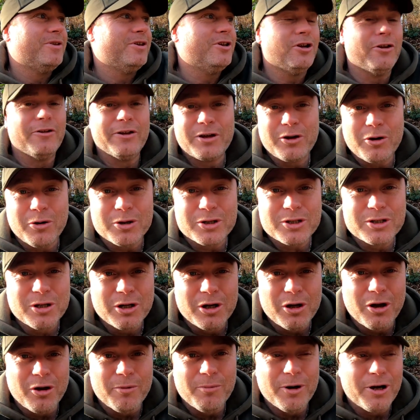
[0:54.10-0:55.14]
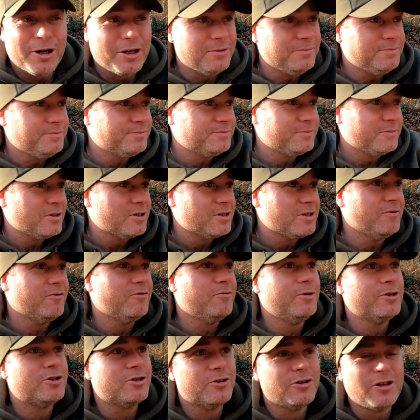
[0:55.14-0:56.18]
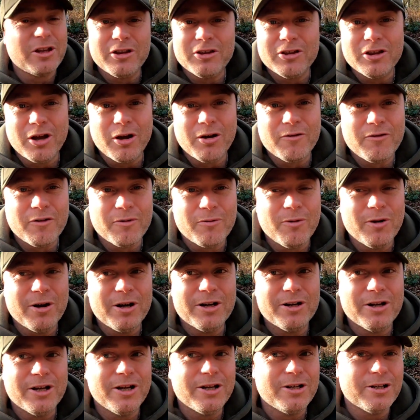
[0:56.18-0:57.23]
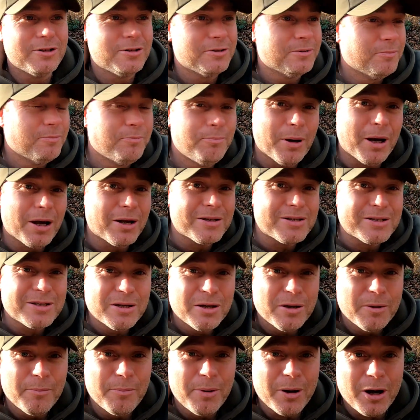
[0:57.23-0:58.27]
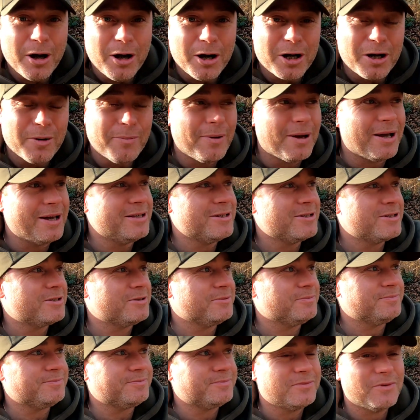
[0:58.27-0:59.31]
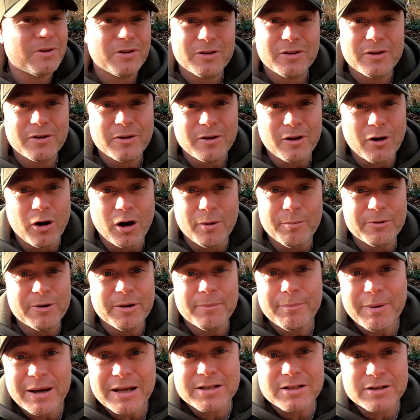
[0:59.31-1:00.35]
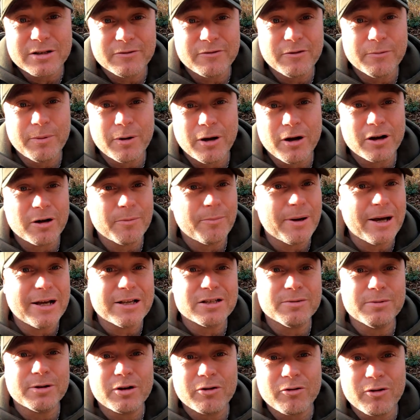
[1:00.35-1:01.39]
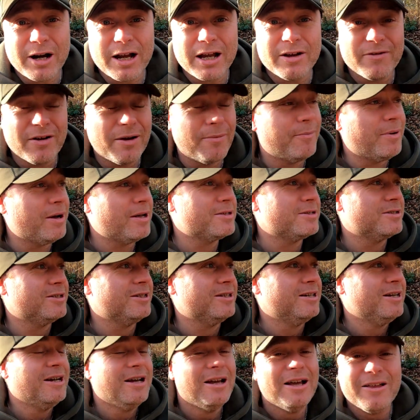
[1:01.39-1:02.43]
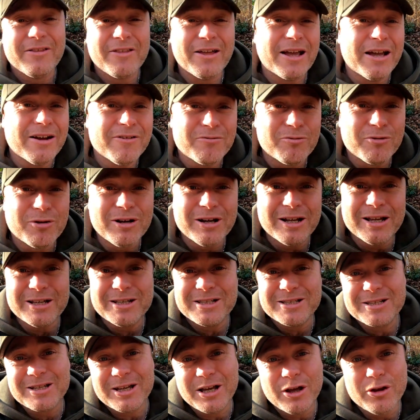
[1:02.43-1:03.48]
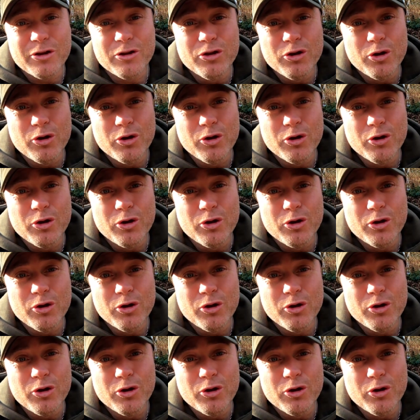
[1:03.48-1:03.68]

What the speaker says: you know, they cost a lot of money, something which I didn't know if I really needed. But Parker Baits, I'm an ambassador for Parker Baits, I'm a creative ambassador. They have released a